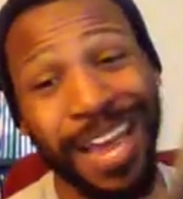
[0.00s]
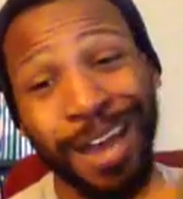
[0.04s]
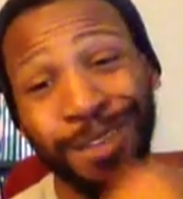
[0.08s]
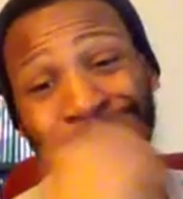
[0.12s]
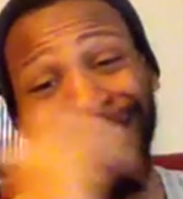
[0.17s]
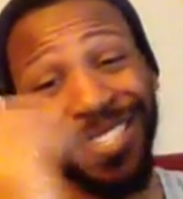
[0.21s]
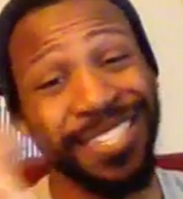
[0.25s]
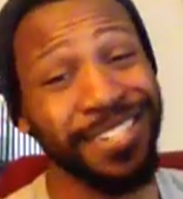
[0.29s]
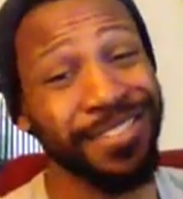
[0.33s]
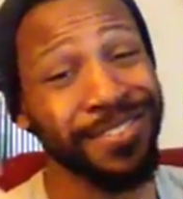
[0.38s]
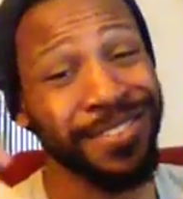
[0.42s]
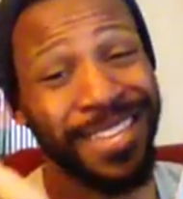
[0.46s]
I would
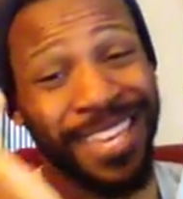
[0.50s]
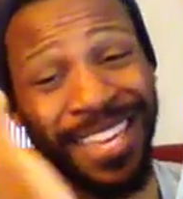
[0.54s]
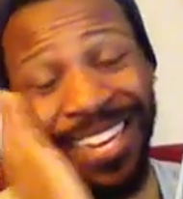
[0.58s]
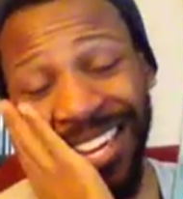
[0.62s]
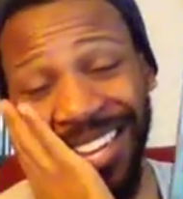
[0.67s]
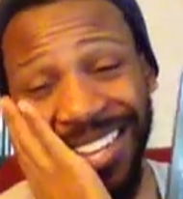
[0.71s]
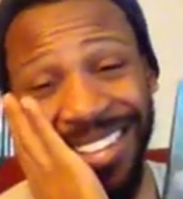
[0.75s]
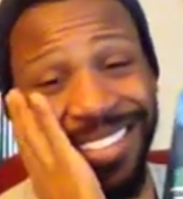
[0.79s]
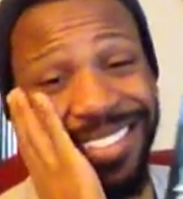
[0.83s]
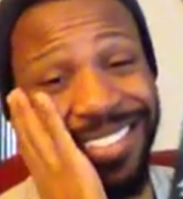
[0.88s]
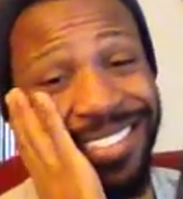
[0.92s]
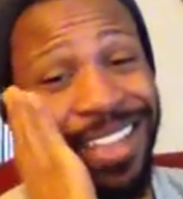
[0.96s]
still get
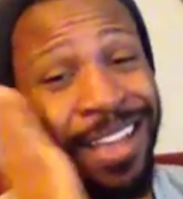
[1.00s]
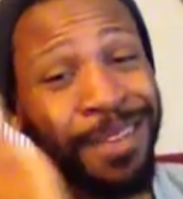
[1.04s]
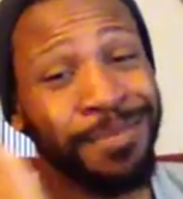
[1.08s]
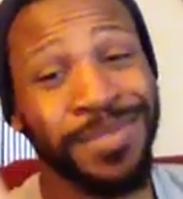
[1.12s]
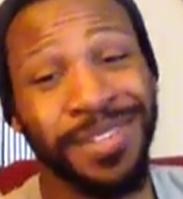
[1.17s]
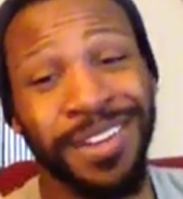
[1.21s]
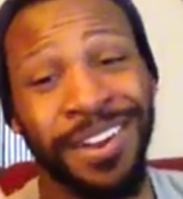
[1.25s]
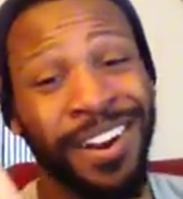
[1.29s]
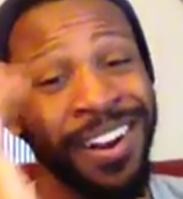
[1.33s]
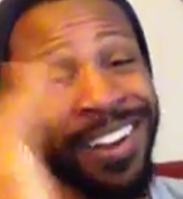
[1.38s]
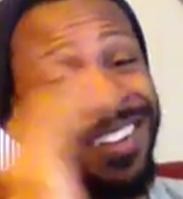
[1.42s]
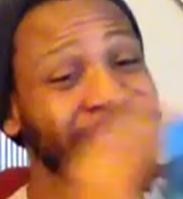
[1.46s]
it. I'm
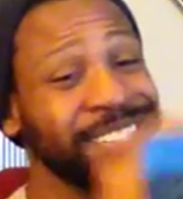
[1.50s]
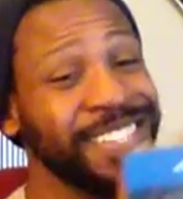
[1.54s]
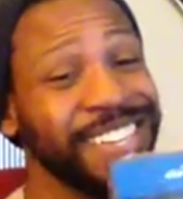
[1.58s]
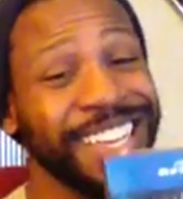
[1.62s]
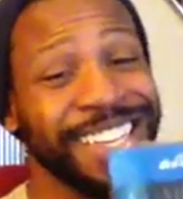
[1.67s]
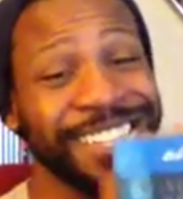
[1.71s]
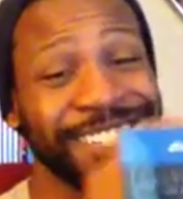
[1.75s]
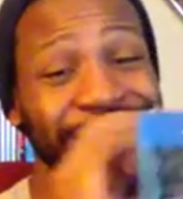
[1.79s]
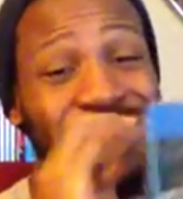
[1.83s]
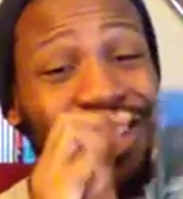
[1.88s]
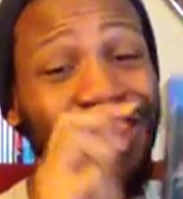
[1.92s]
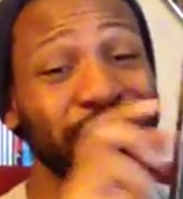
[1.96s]
sorry,
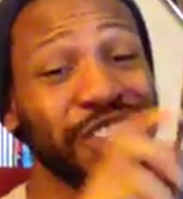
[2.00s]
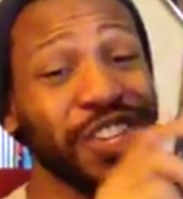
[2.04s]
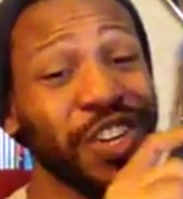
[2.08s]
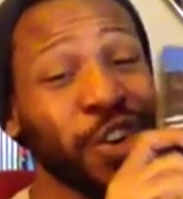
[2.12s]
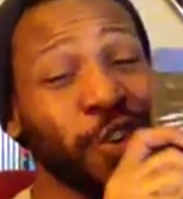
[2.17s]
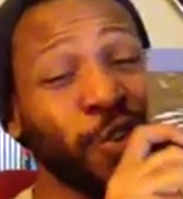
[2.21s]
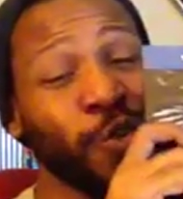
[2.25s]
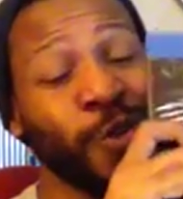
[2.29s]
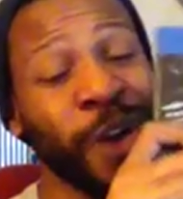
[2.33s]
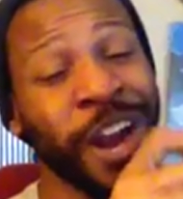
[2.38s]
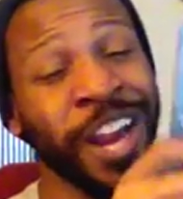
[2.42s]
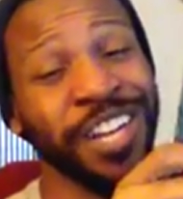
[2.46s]
it's just a
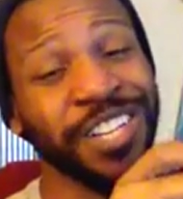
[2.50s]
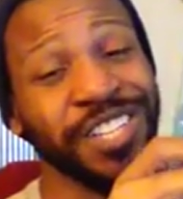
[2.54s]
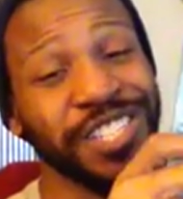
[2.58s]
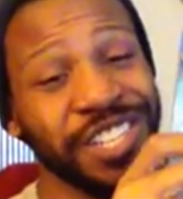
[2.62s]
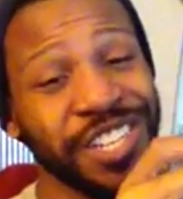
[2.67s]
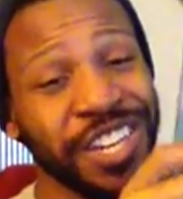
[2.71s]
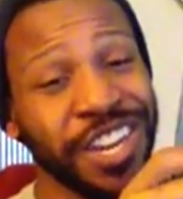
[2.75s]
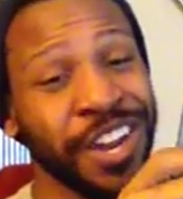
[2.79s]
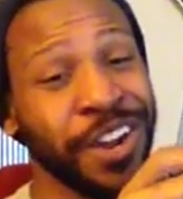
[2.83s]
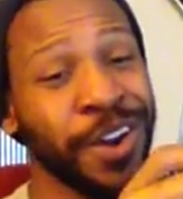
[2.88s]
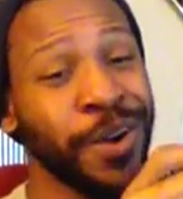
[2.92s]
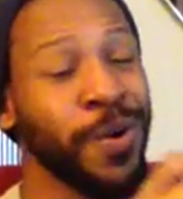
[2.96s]
great
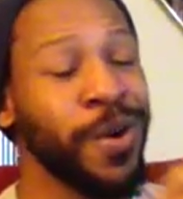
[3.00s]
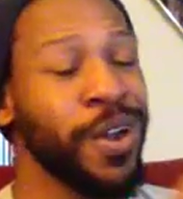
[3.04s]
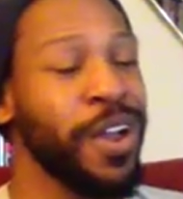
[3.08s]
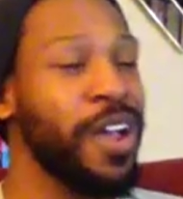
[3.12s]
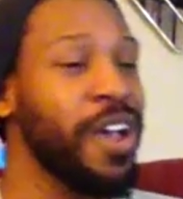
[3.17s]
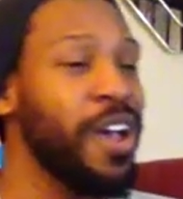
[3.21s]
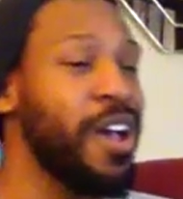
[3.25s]
show.